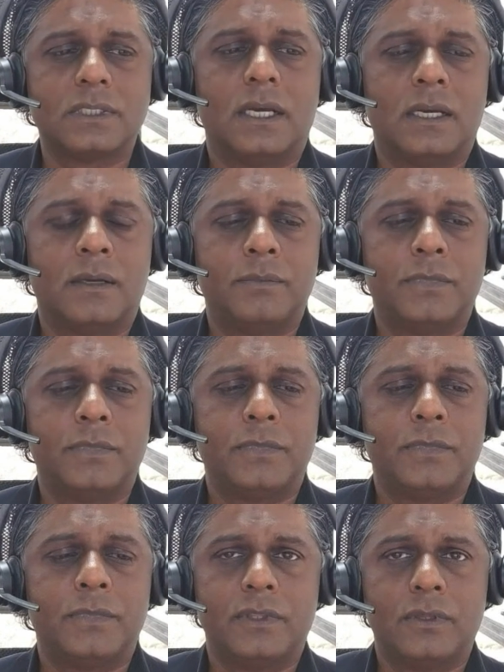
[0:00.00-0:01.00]

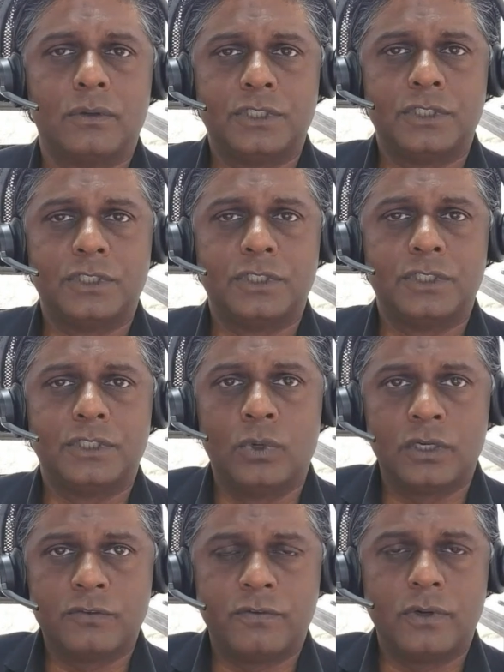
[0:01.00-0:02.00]
Even though digital
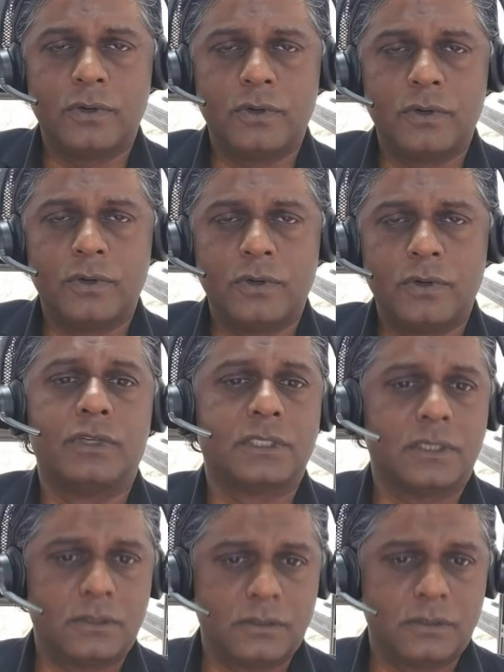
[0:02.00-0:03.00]
workflows have
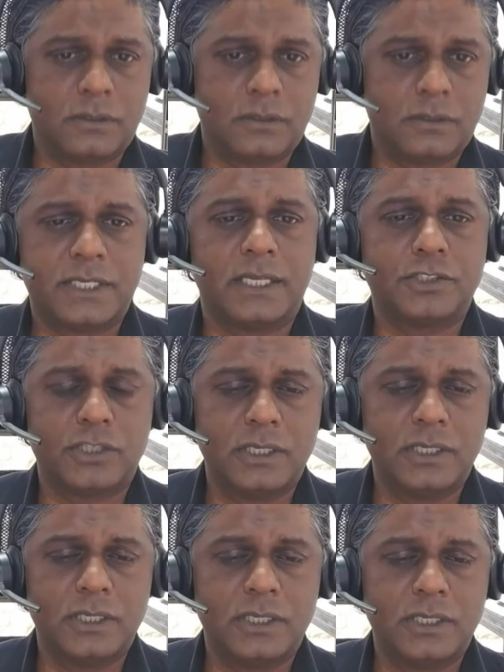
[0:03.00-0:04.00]
risen
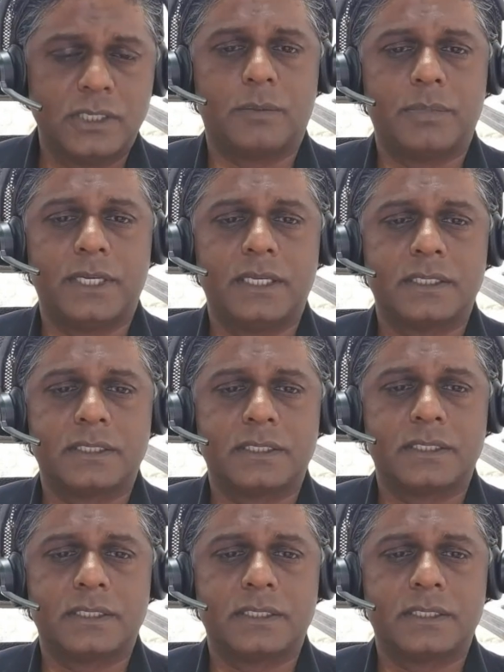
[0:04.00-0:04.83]
substantially in the last couple of years,